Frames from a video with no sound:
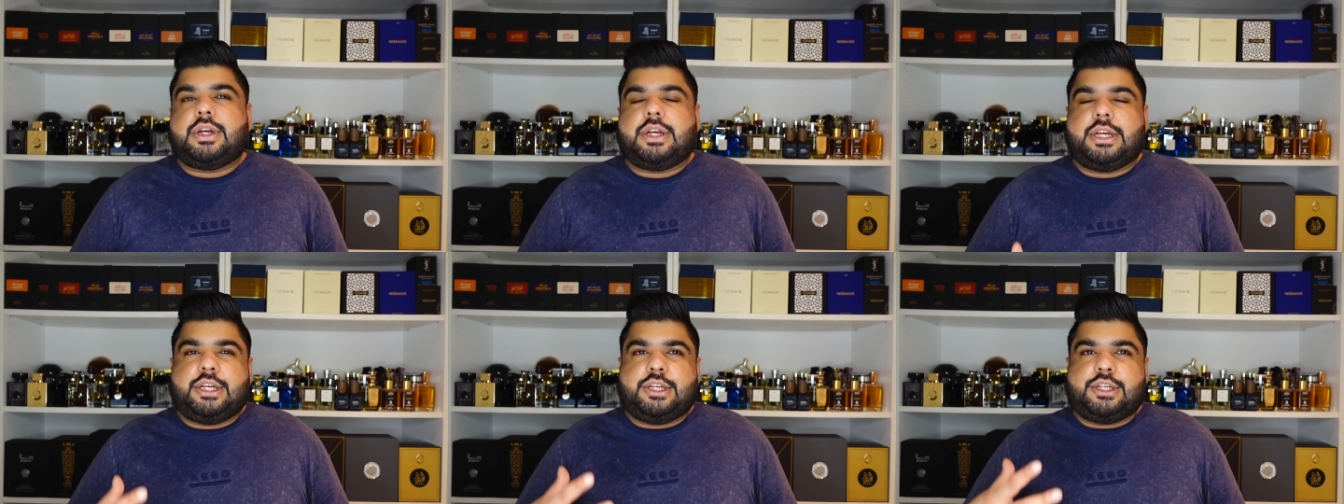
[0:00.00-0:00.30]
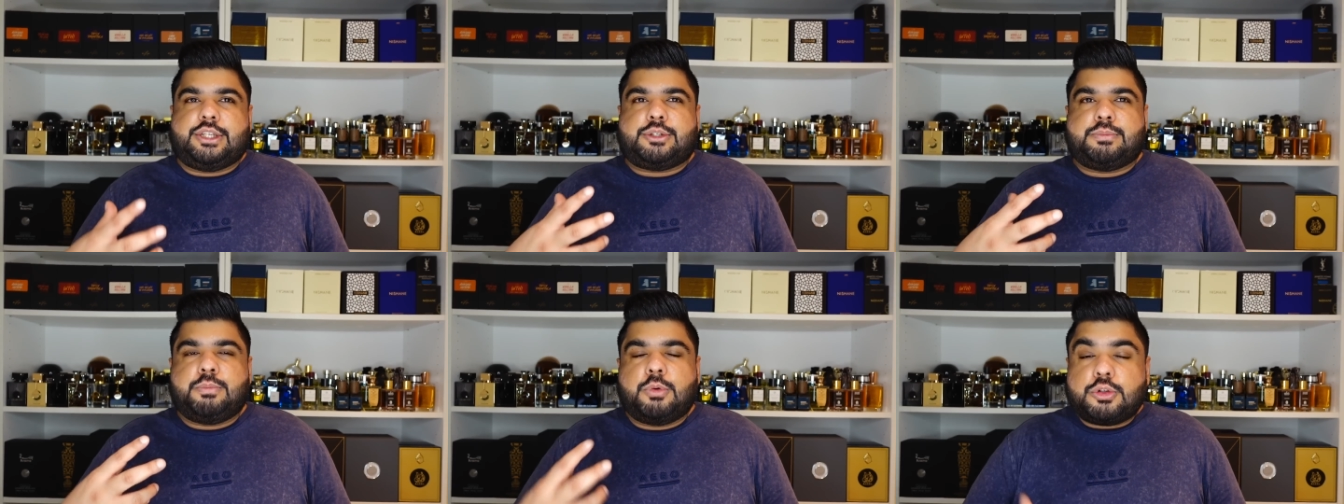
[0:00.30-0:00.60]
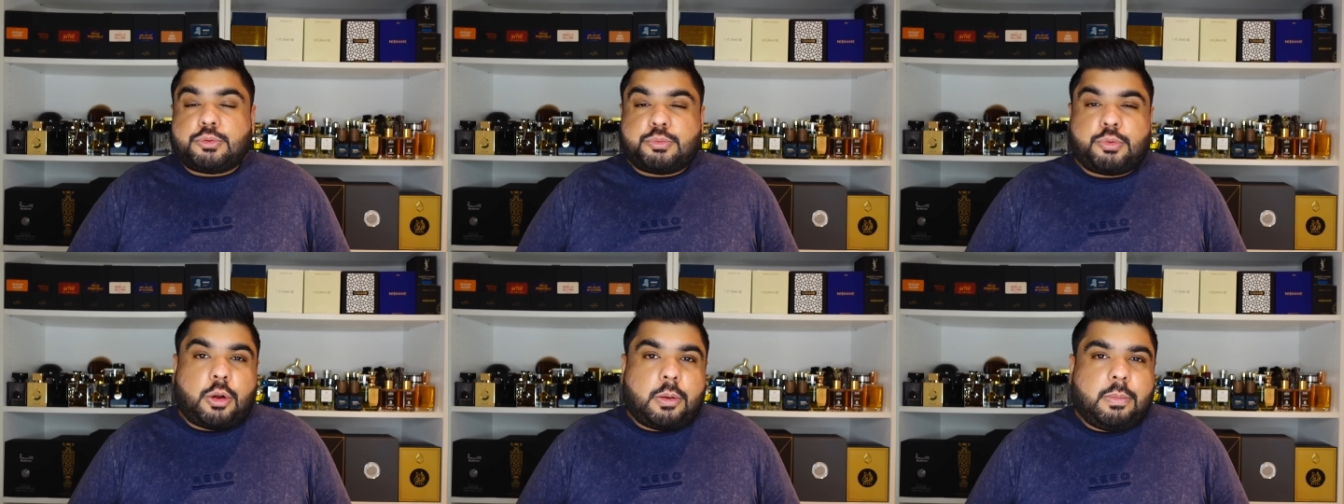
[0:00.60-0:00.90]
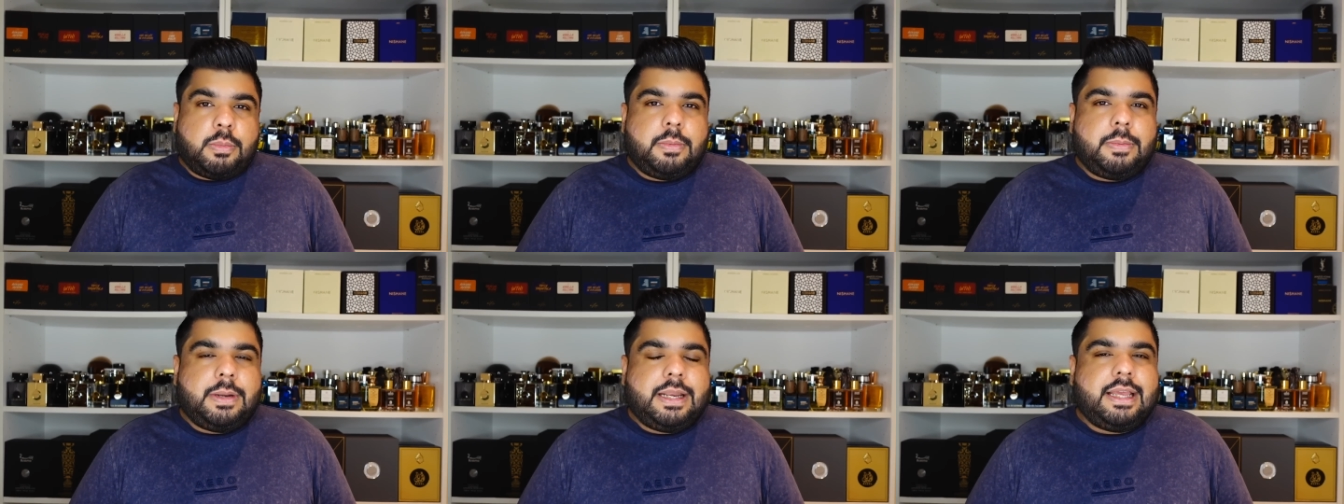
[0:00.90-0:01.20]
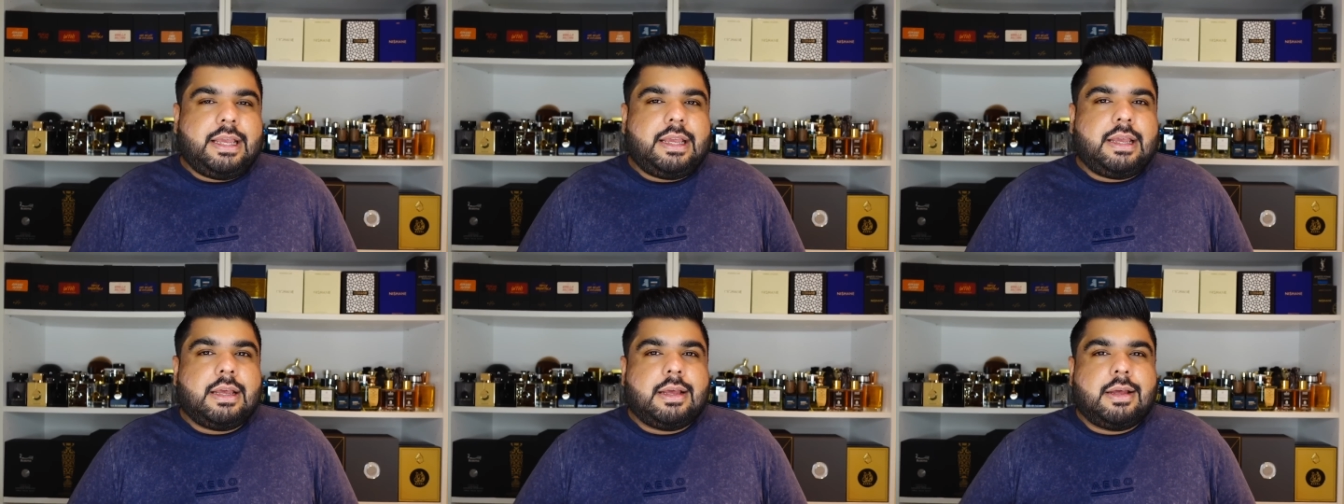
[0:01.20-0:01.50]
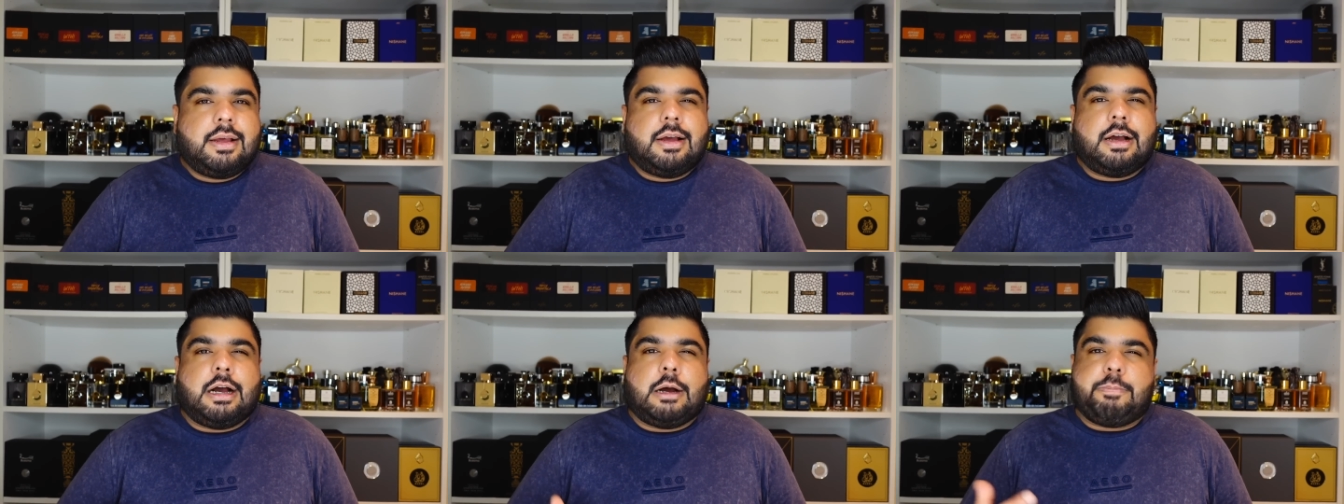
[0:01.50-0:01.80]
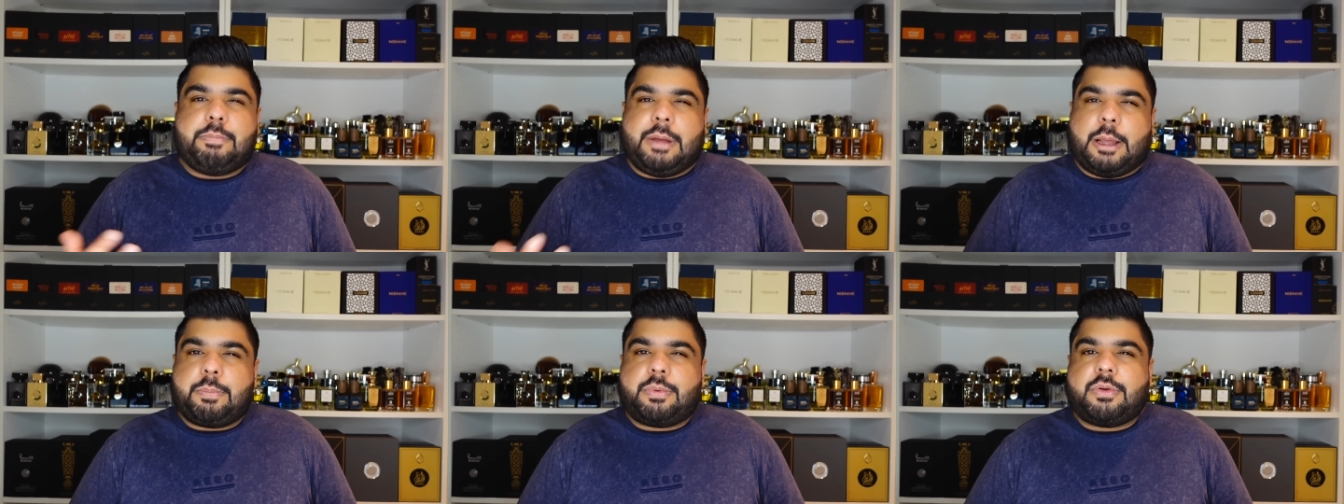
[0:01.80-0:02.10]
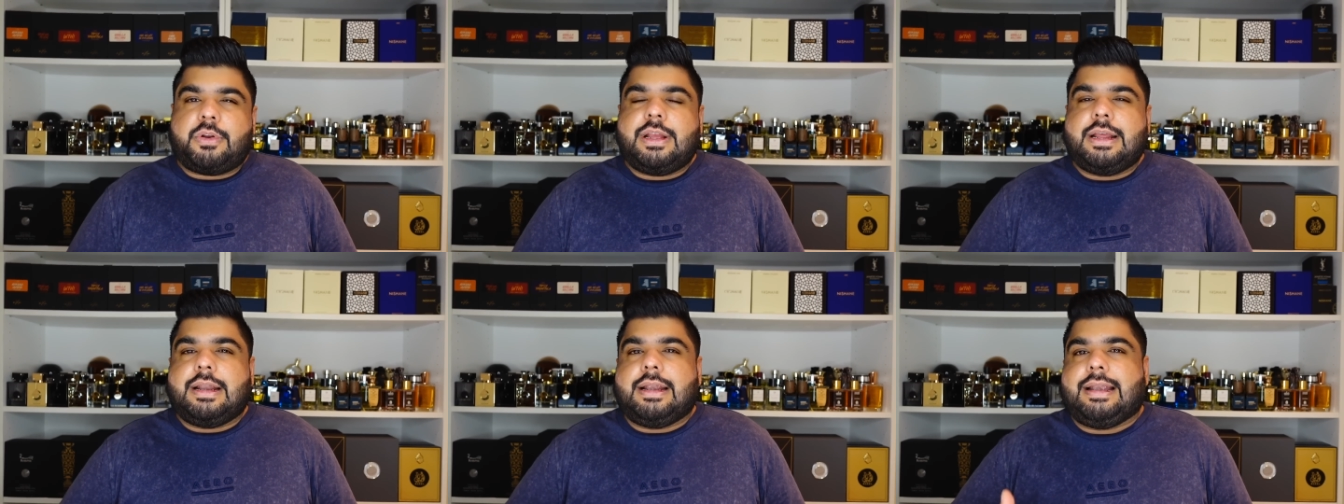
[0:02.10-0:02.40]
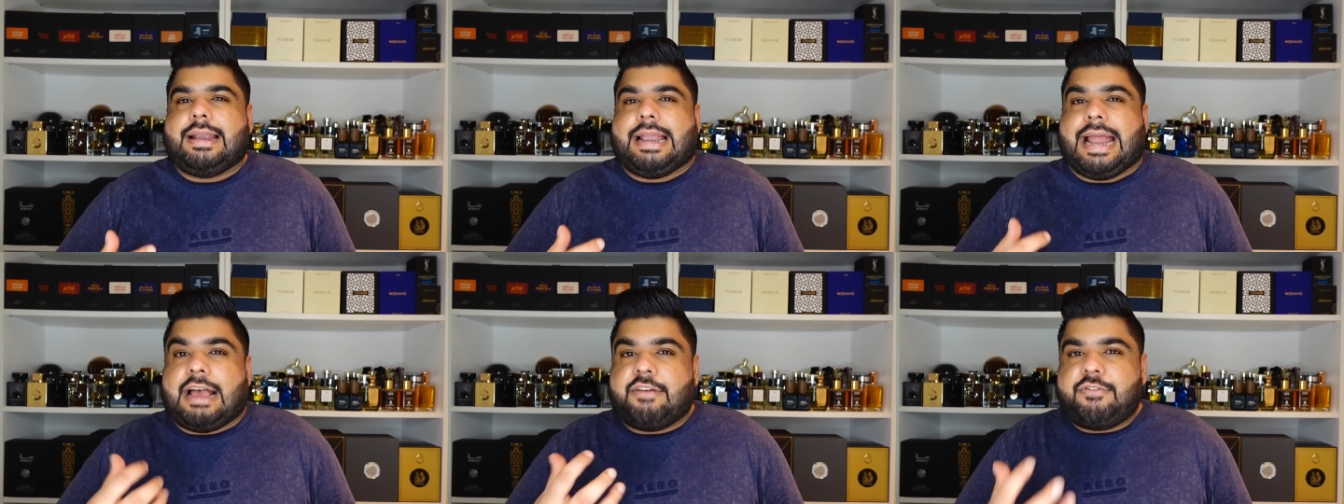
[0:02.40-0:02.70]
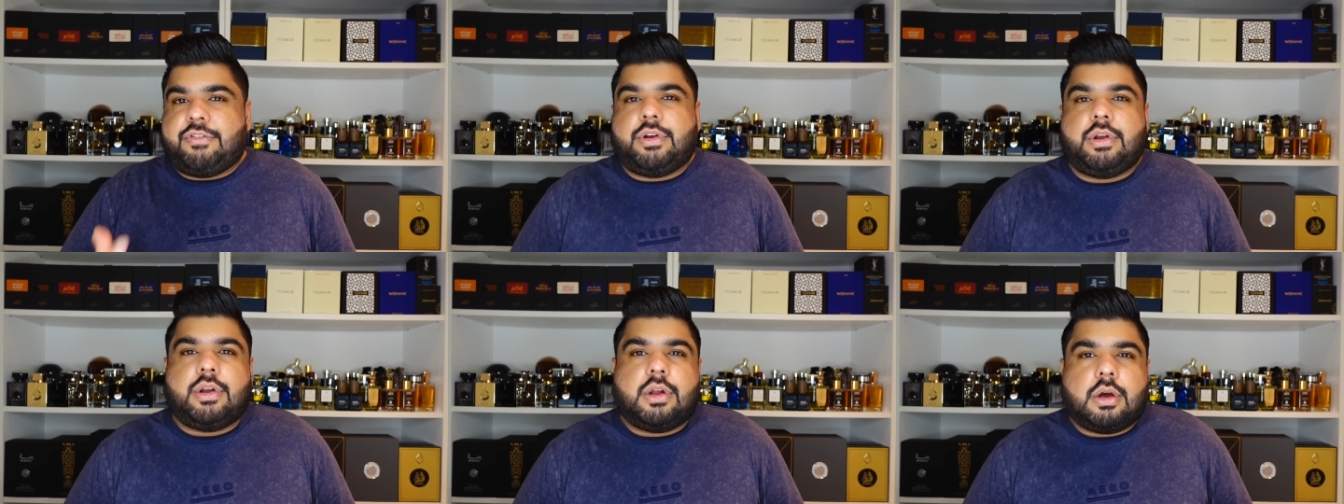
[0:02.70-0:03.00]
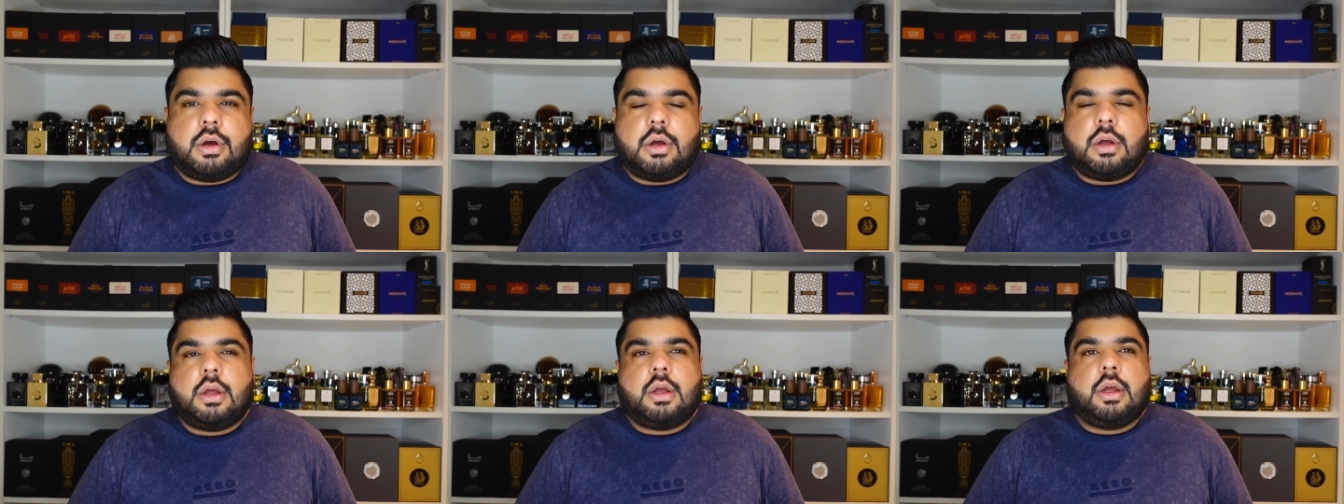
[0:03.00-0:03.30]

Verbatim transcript: is most probably a peppery lavender,